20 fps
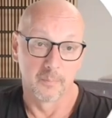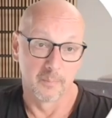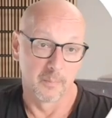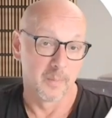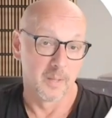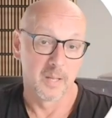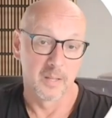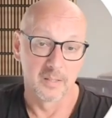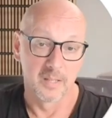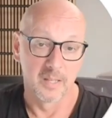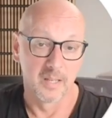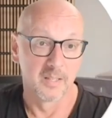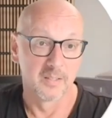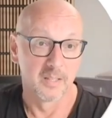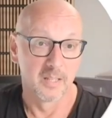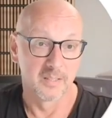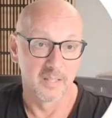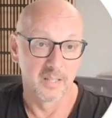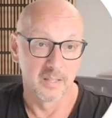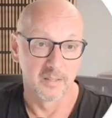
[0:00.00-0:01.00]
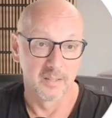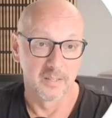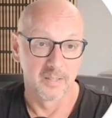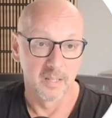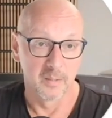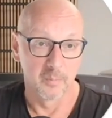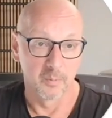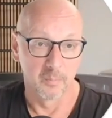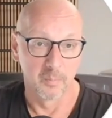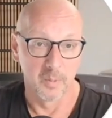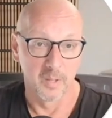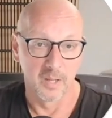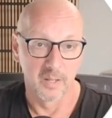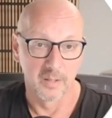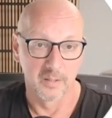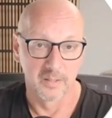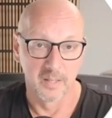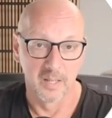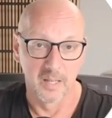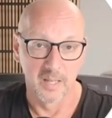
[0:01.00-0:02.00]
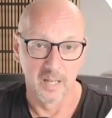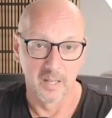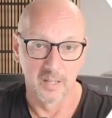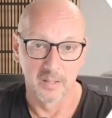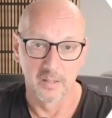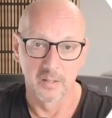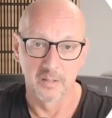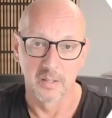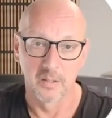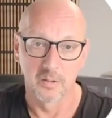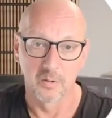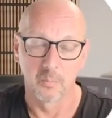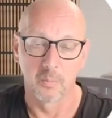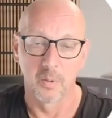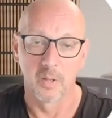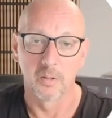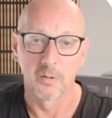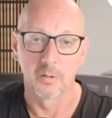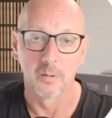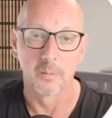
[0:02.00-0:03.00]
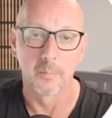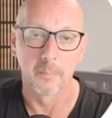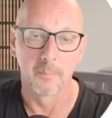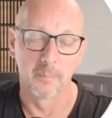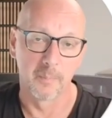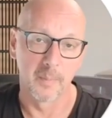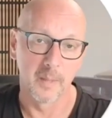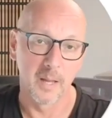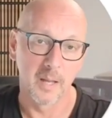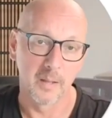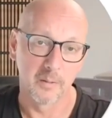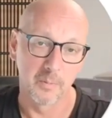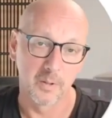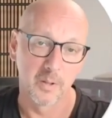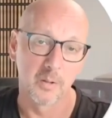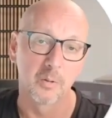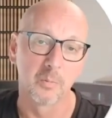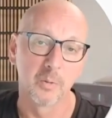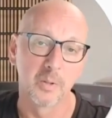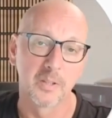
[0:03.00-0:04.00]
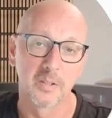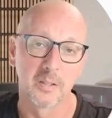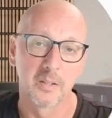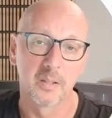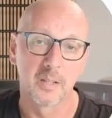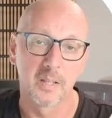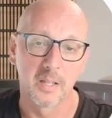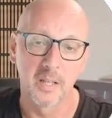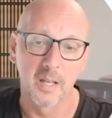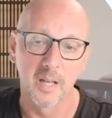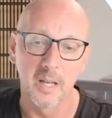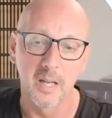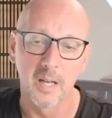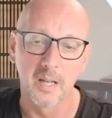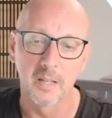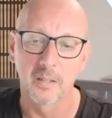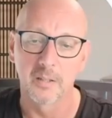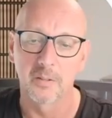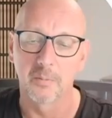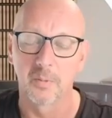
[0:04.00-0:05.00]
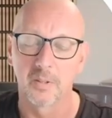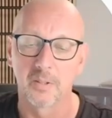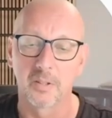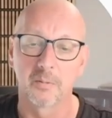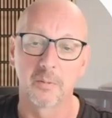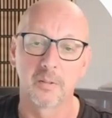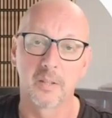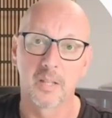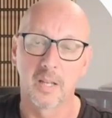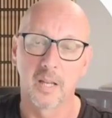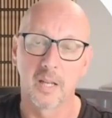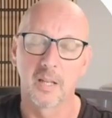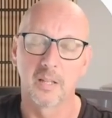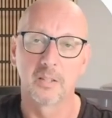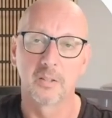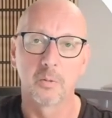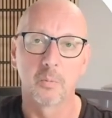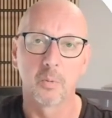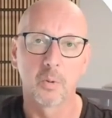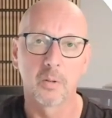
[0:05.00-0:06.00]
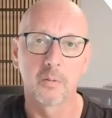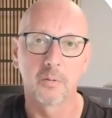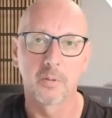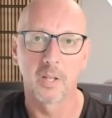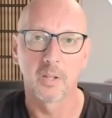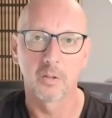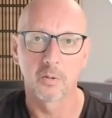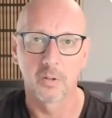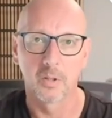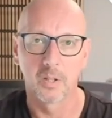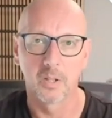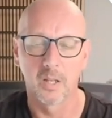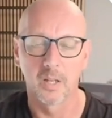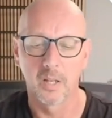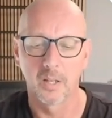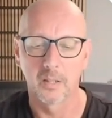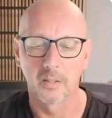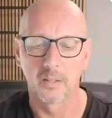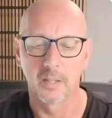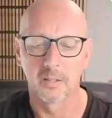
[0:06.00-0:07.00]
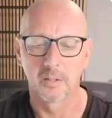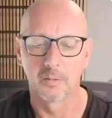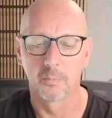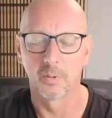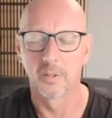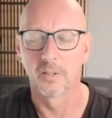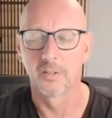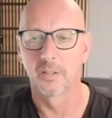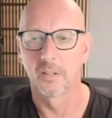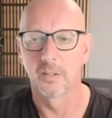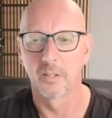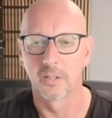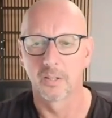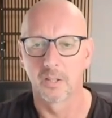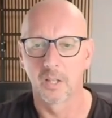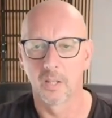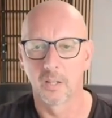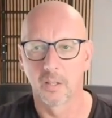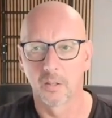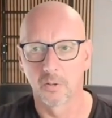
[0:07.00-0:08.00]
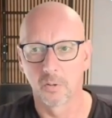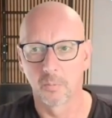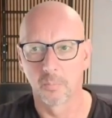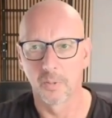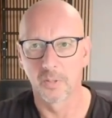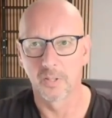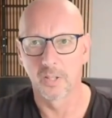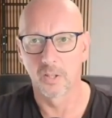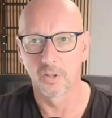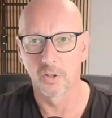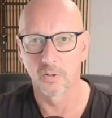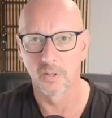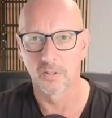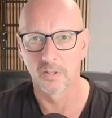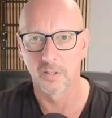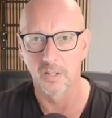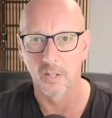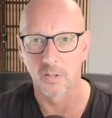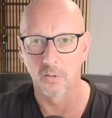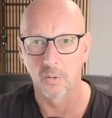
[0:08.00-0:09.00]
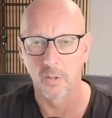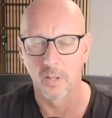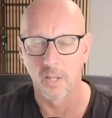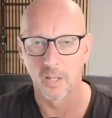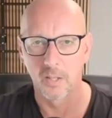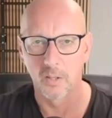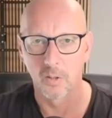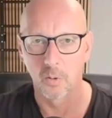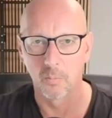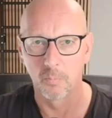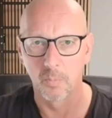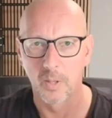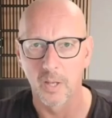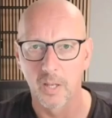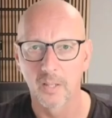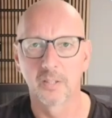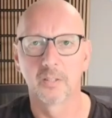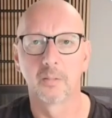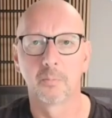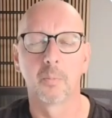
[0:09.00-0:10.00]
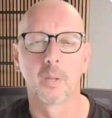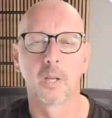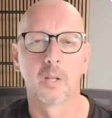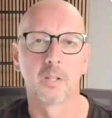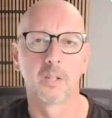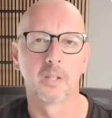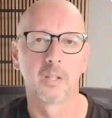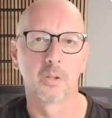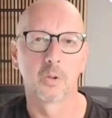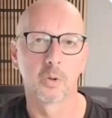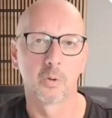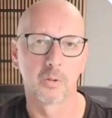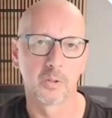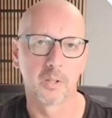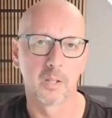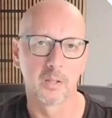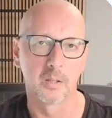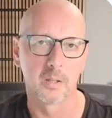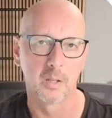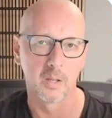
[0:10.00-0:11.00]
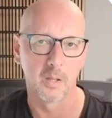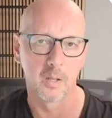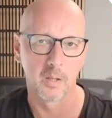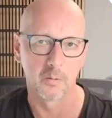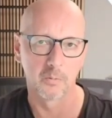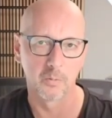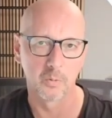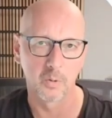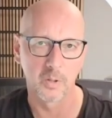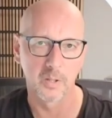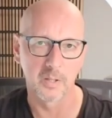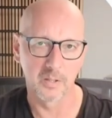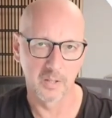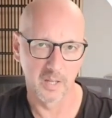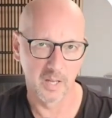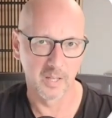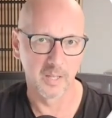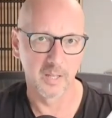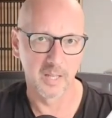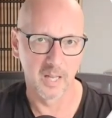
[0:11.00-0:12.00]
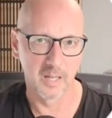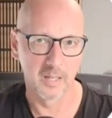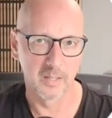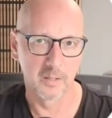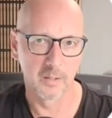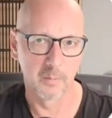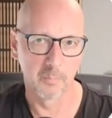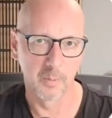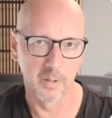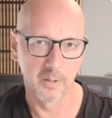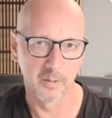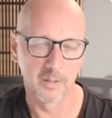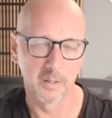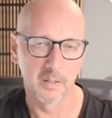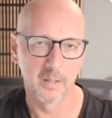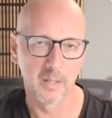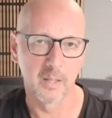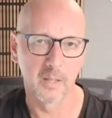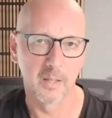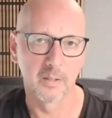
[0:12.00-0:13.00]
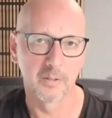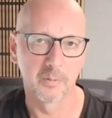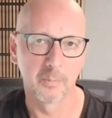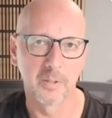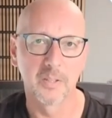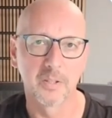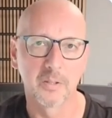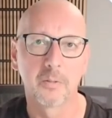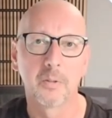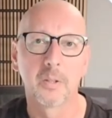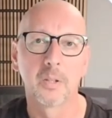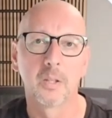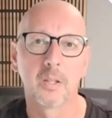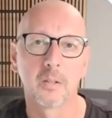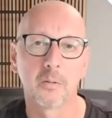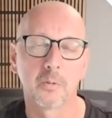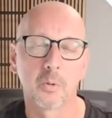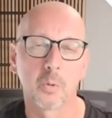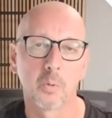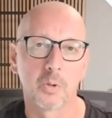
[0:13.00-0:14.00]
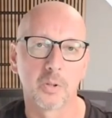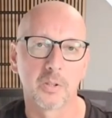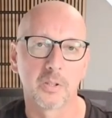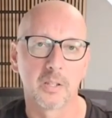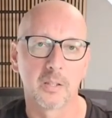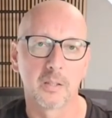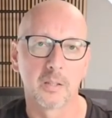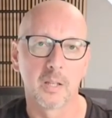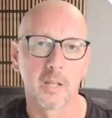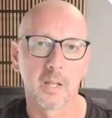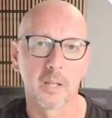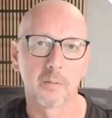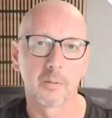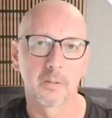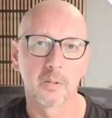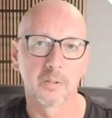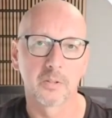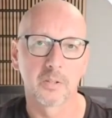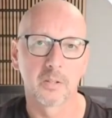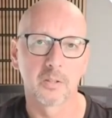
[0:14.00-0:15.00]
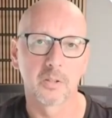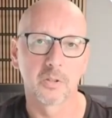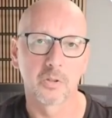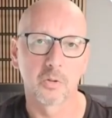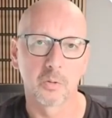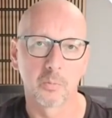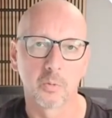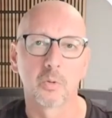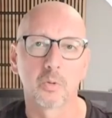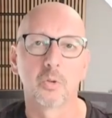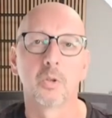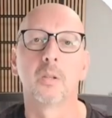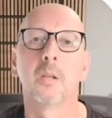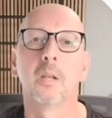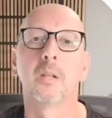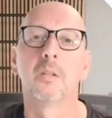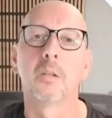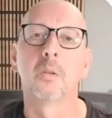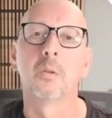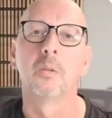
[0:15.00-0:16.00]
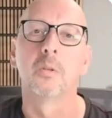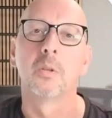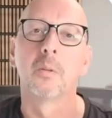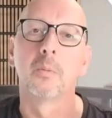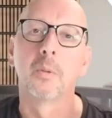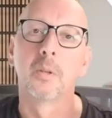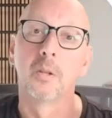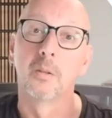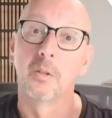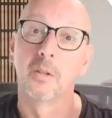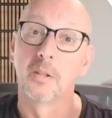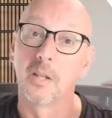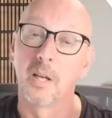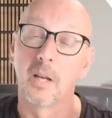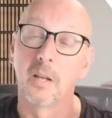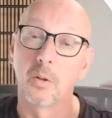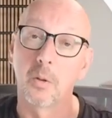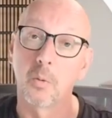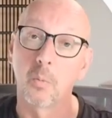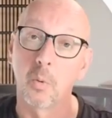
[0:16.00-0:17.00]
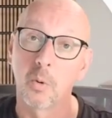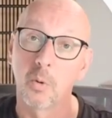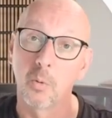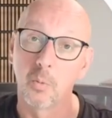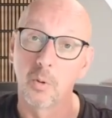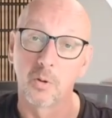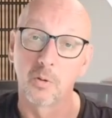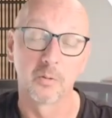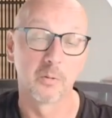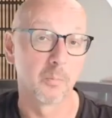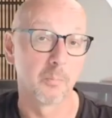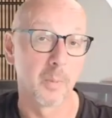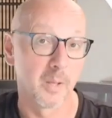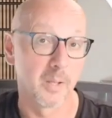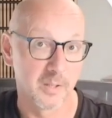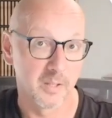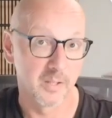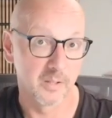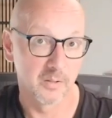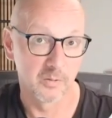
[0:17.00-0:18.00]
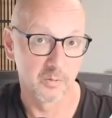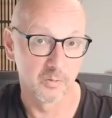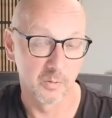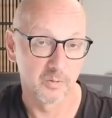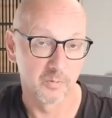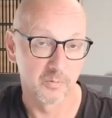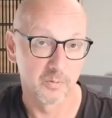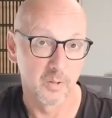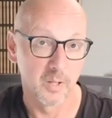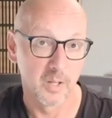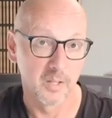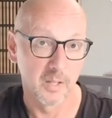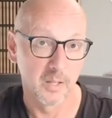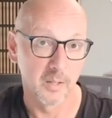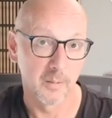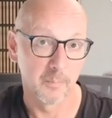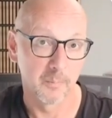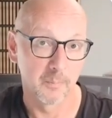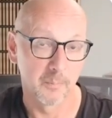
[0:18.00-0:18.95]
Yes, and as I said, the same applies analogously to Python. And very recently I had a specific case where a valued client expressed a desire to meticulously create comprehensive marketing content for an entire calendar month, specifically focusing their efforts and distribution exclusively on the standard work week from Monday through to Friday.